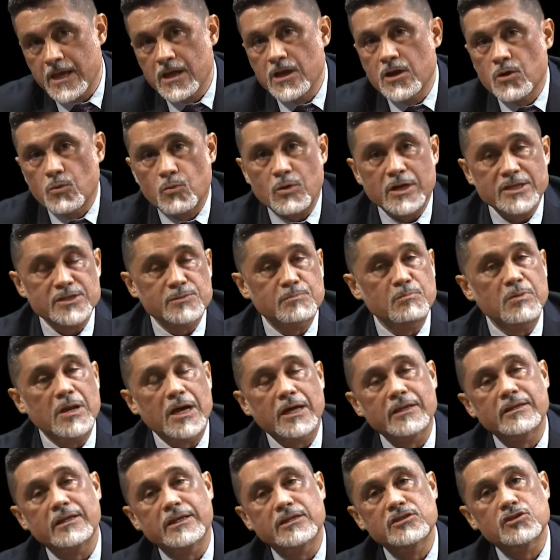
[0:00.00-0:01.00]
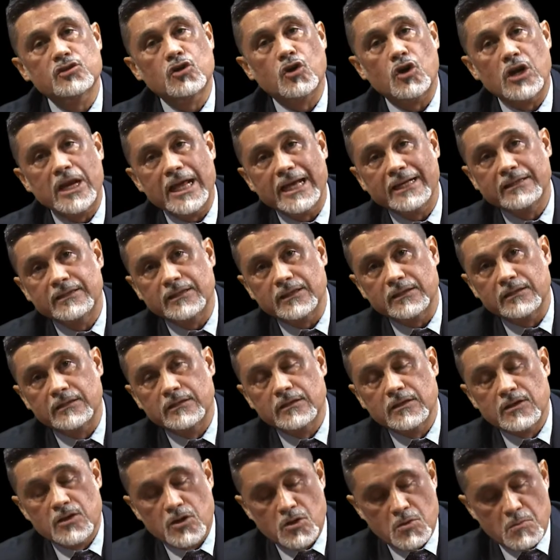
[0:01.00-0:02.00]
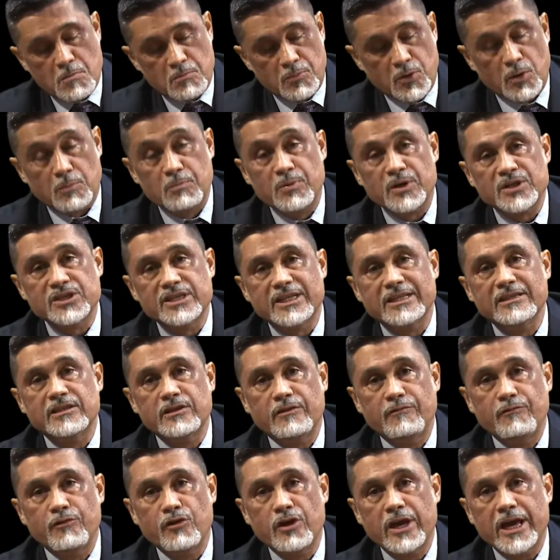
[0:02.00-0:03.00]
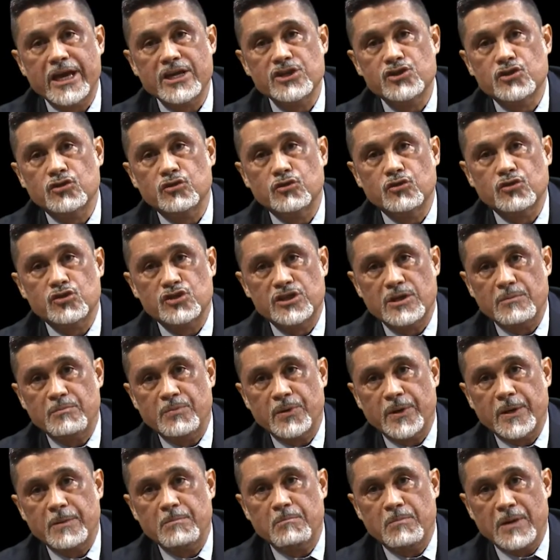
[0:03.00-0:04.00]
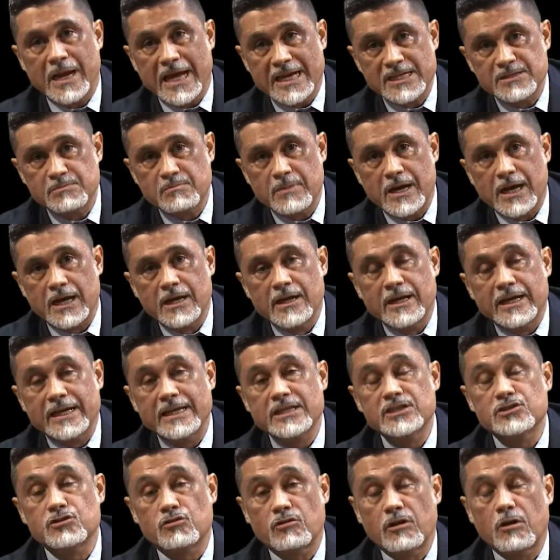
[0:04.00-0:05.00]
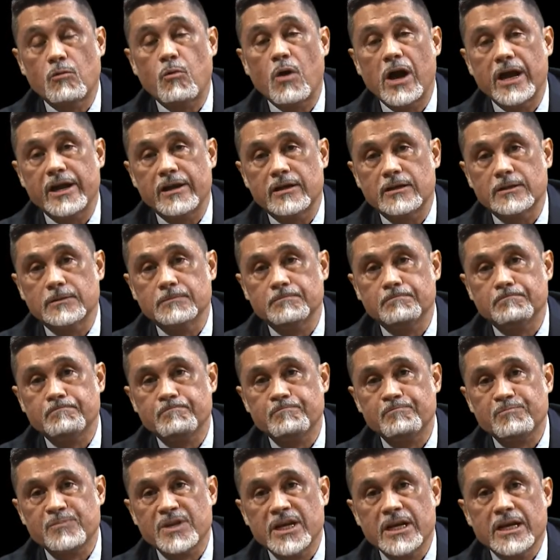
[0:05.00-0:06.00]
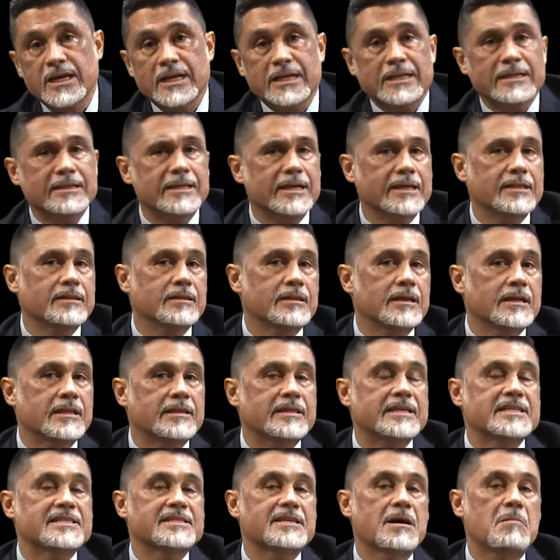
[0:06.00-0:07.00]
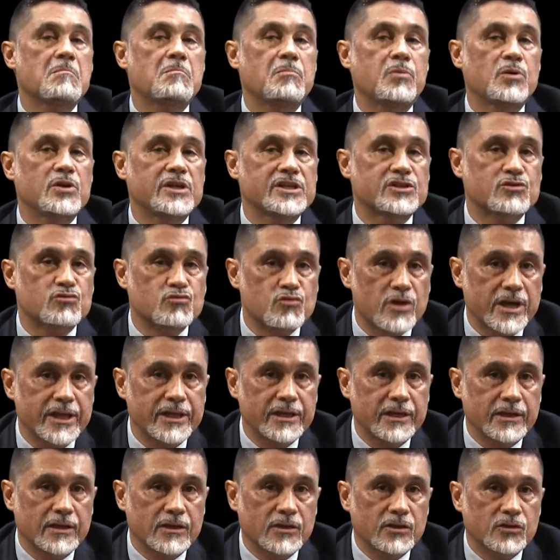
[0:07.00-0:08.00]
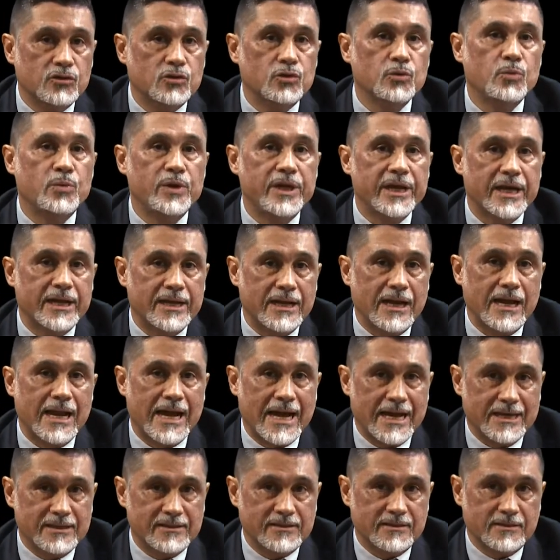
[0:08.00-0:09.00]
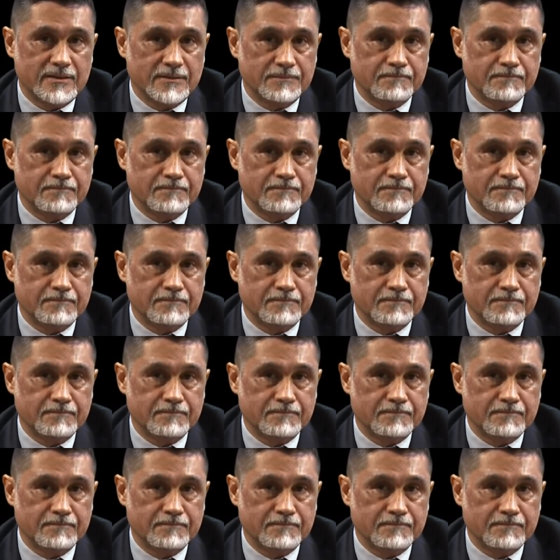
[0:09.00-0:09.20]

Once blood is collected, proper centrifugation to separate plasma is required. Then the sample is ready to be analyzed.